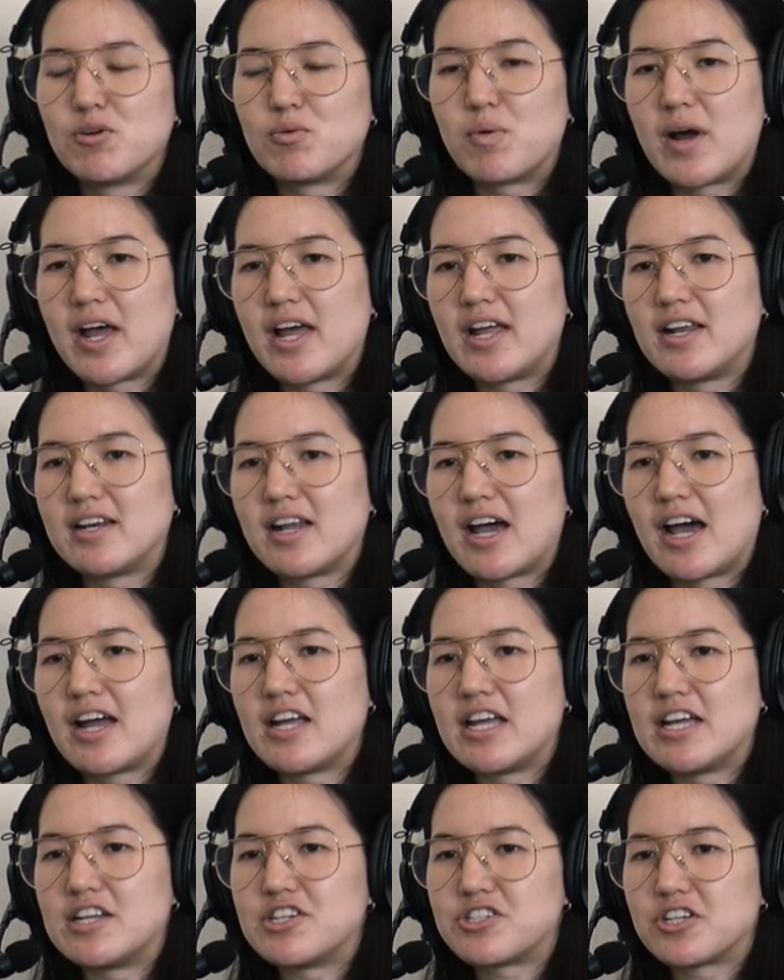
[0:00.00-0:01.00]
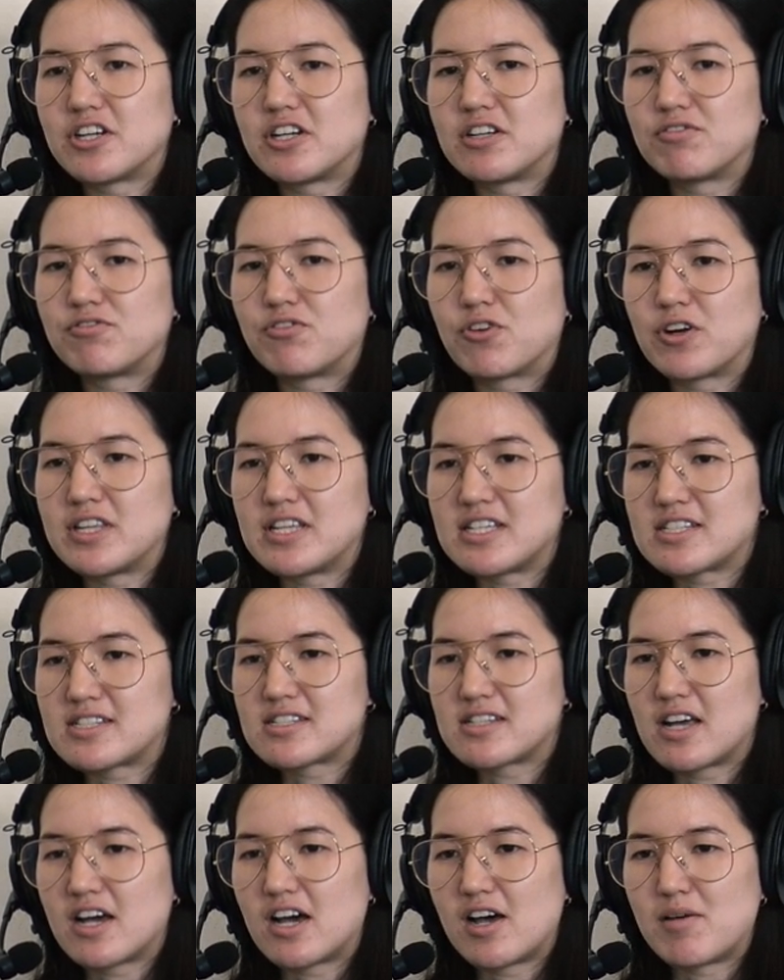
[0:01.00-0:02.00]
when I interned for
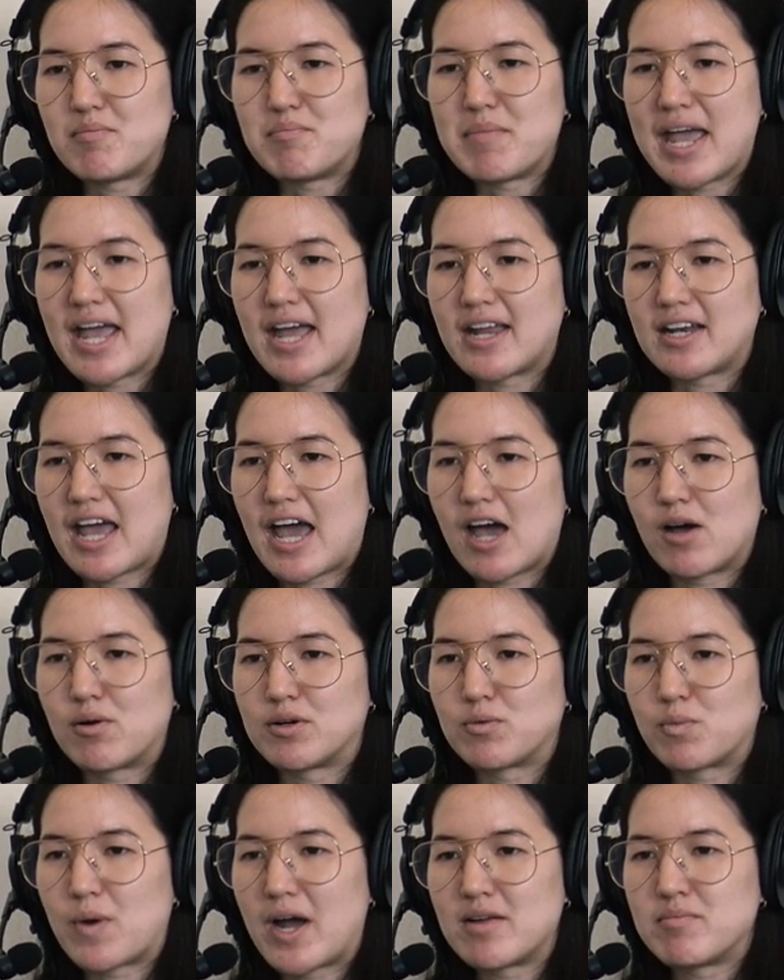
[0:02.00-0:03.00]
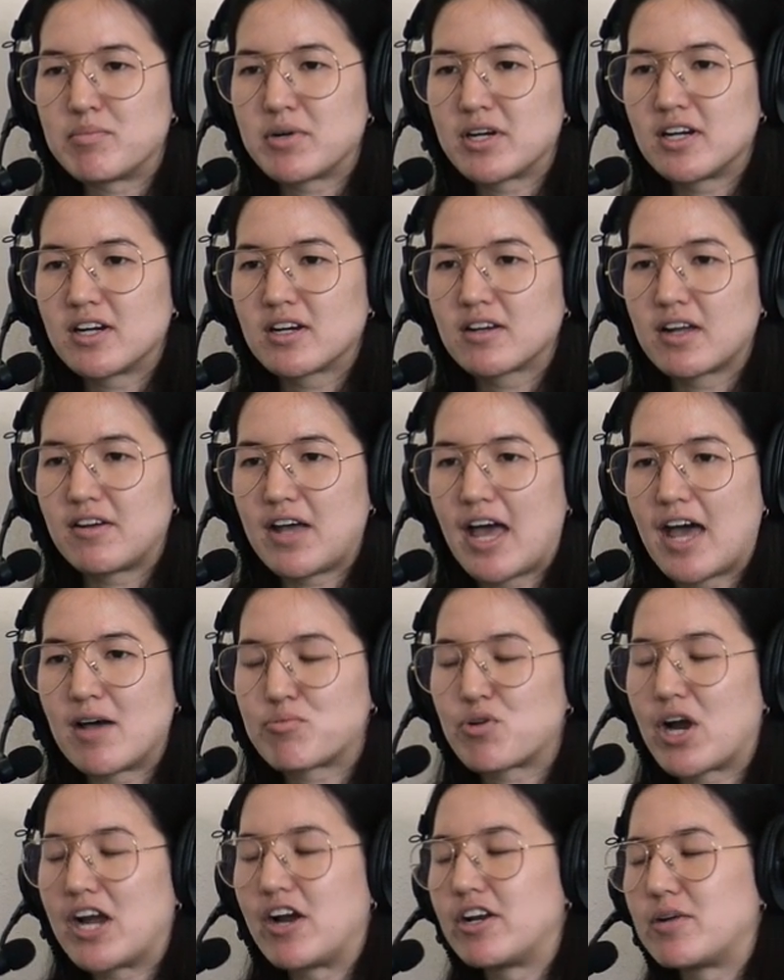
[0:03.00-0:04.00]
this um, man, Howard Weinberg
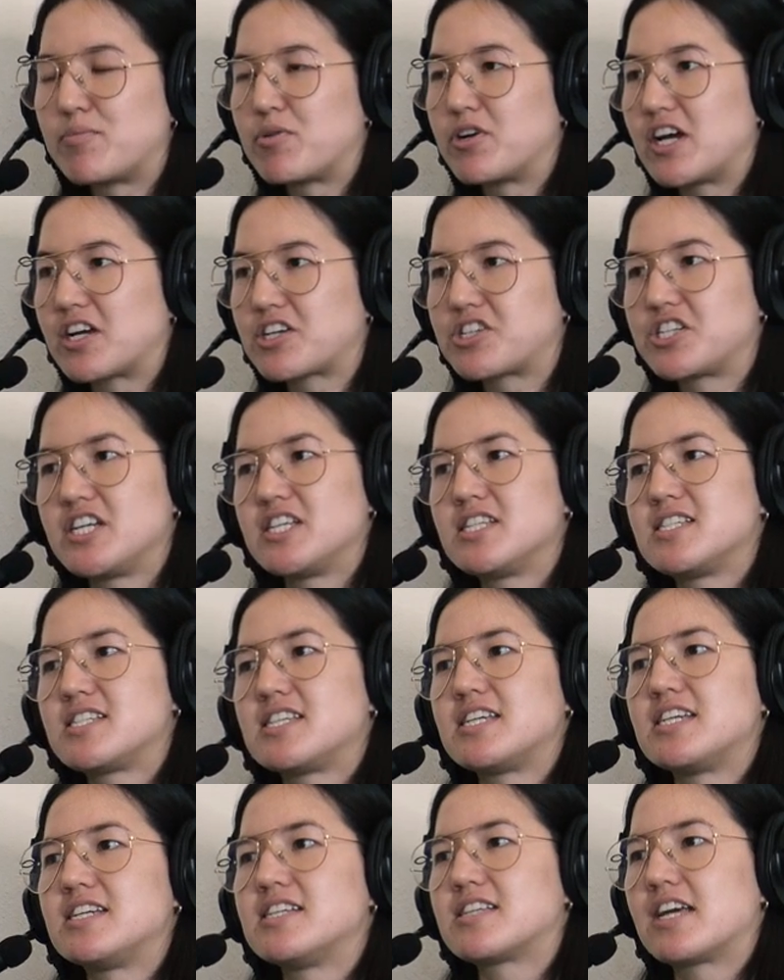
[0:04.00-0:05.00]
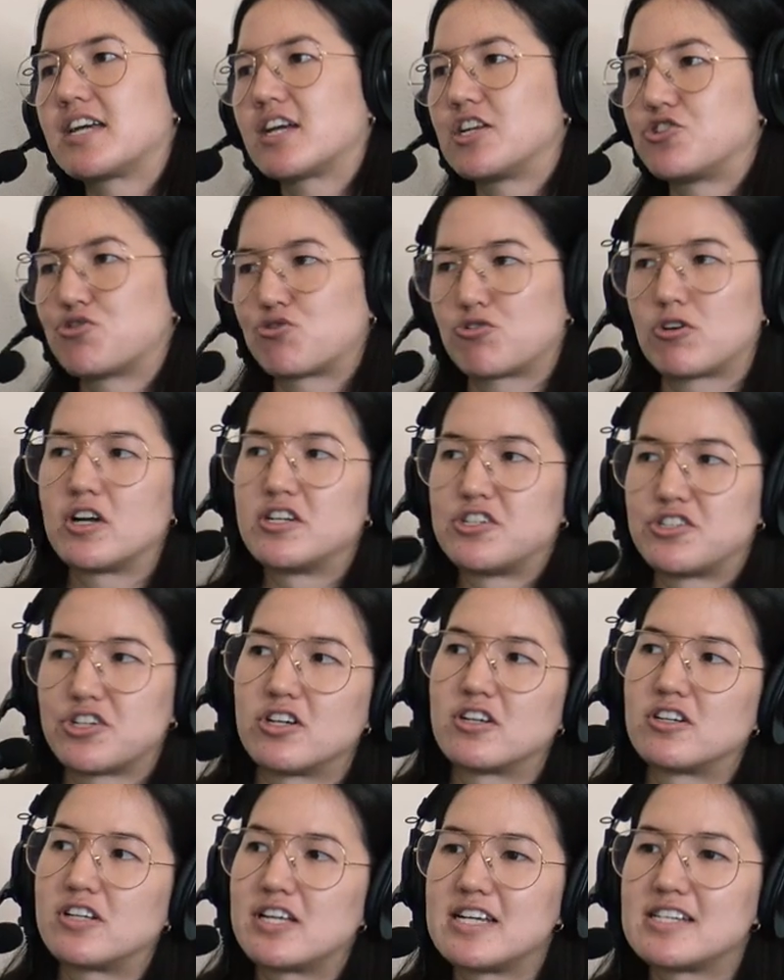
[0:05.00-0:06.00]
at Priority Productions. He's like a, a
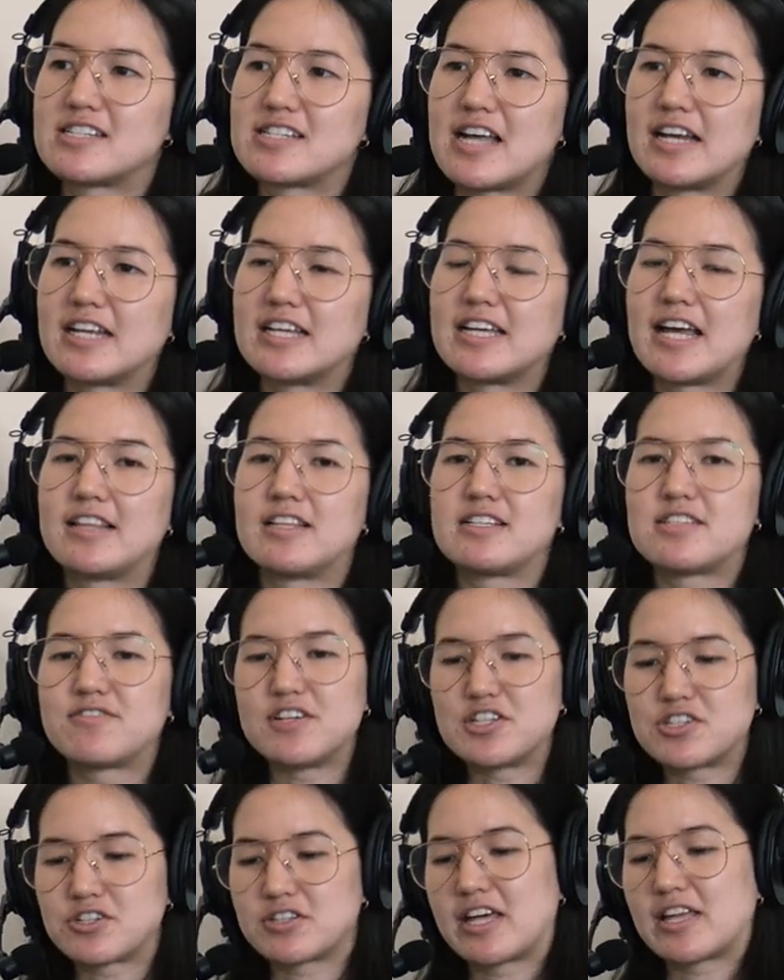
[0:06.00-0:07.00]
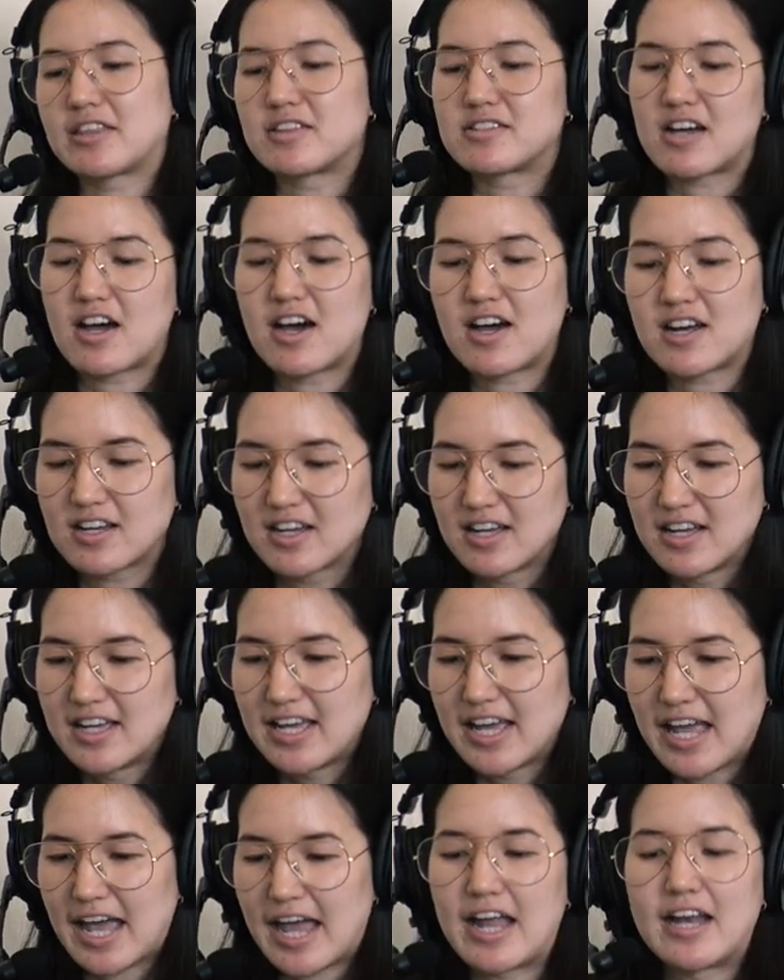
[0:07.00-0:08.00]
journalist and he had this feature length doc.
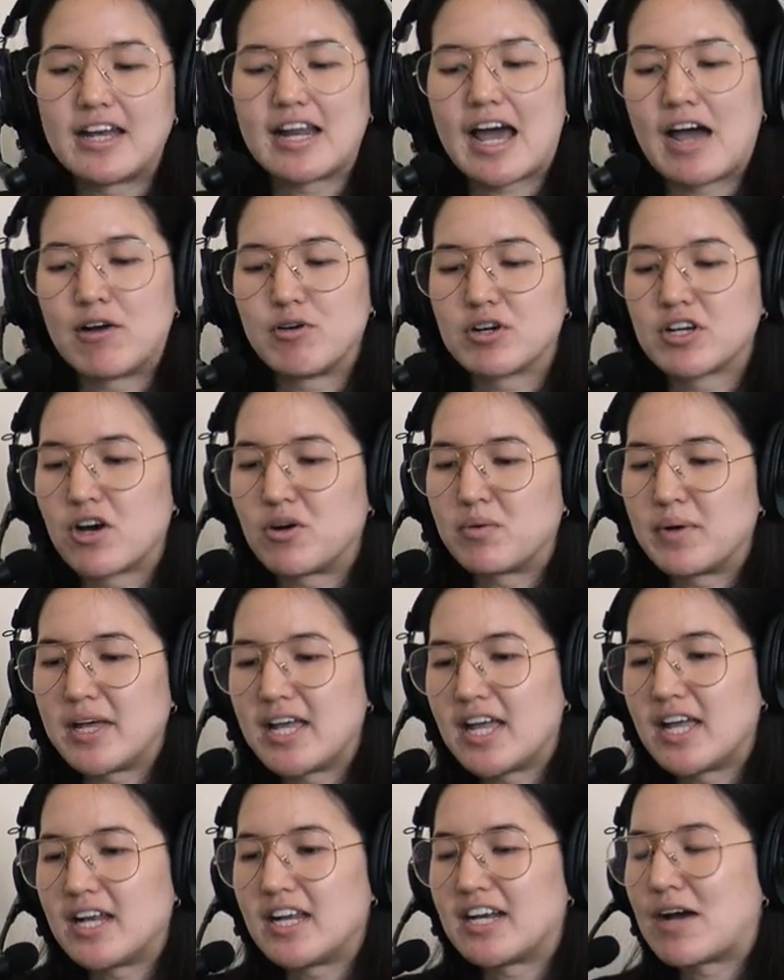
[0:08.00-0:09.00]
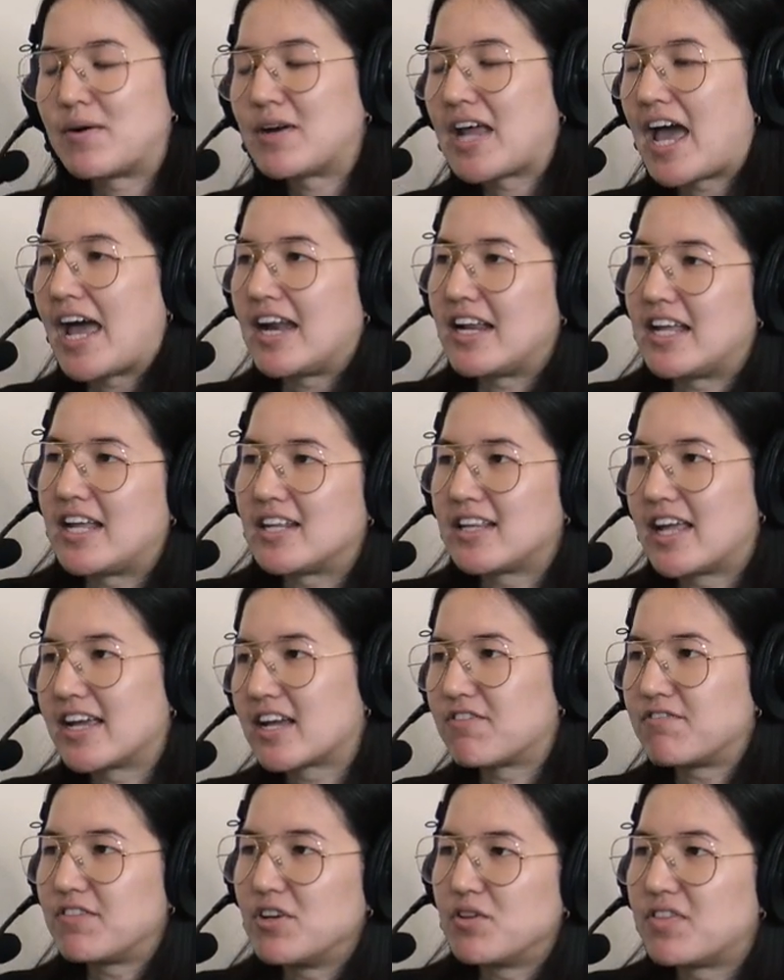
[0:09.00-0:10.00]
And I would go in and I would edit
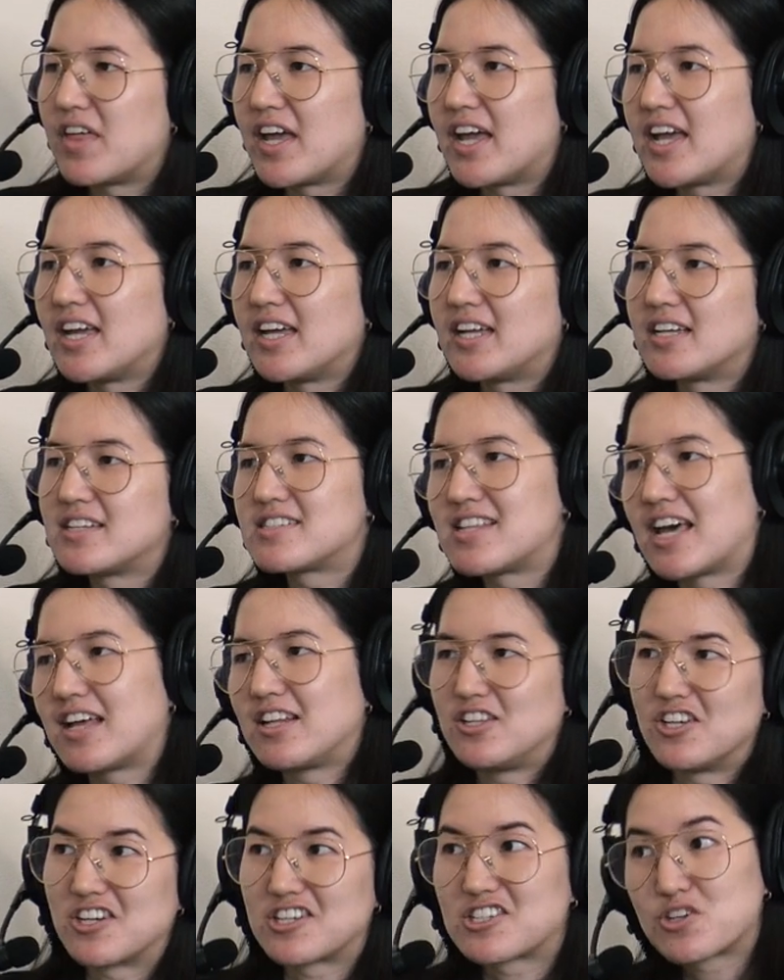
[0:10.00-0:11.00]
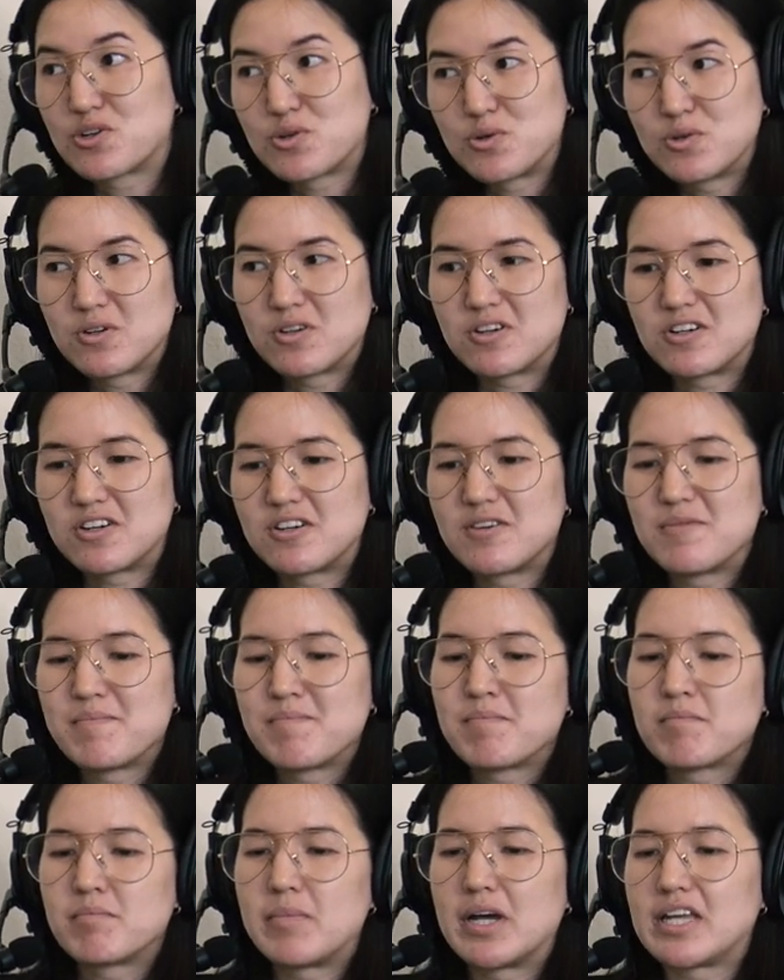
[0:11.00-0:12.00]
like a few things that looked cool,
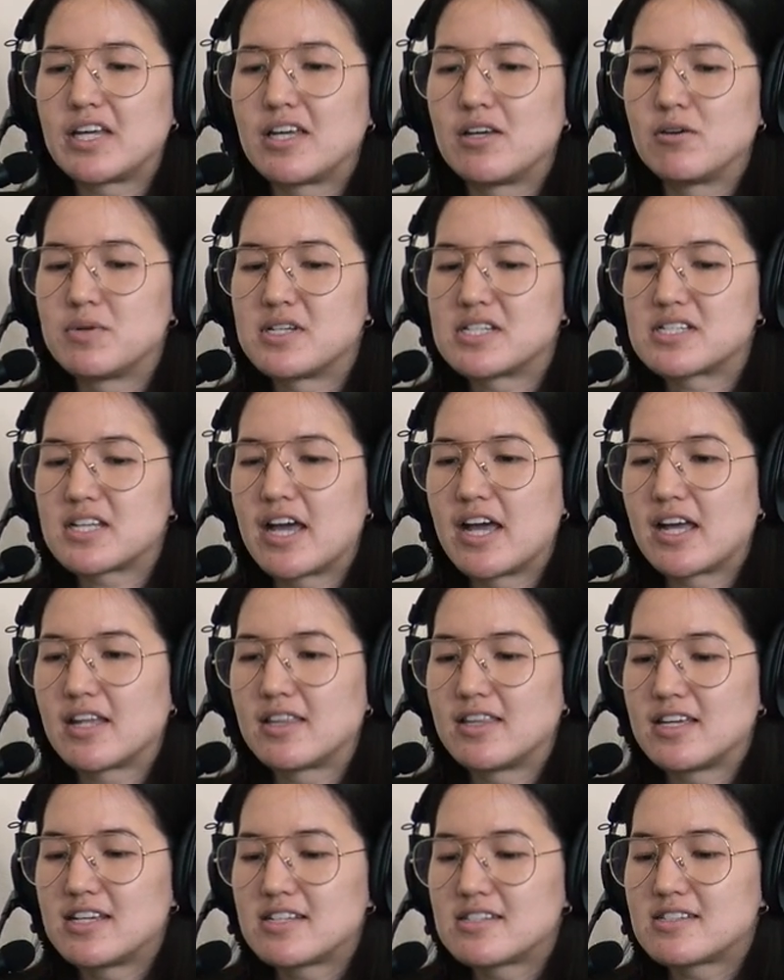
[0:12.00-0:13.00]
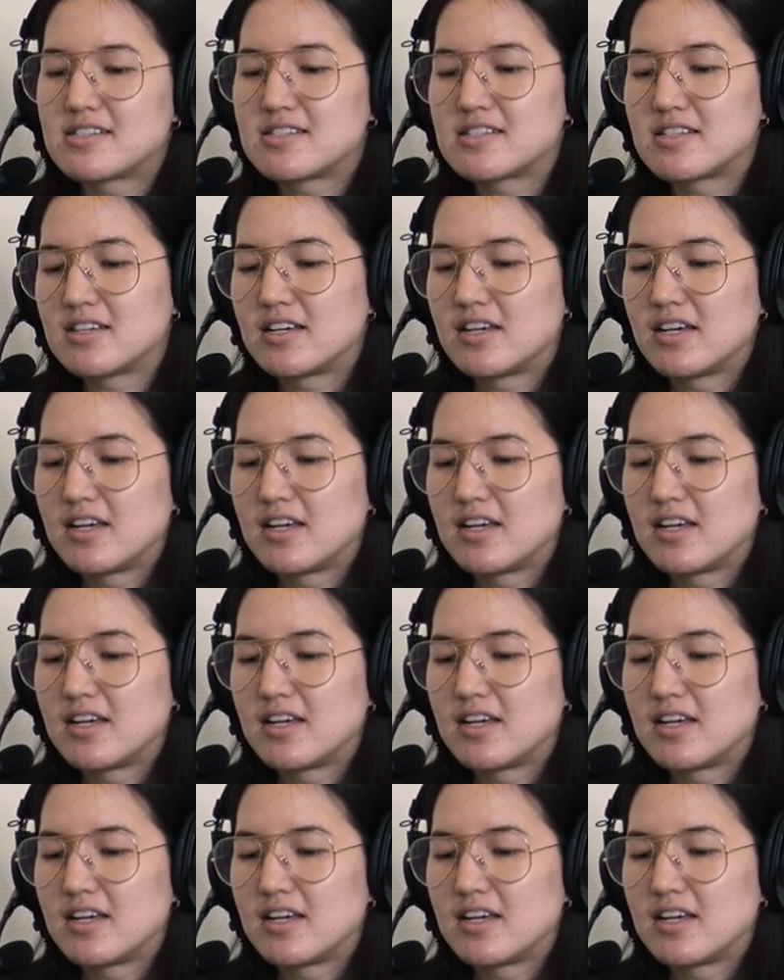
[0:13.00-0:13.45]
but he was like, this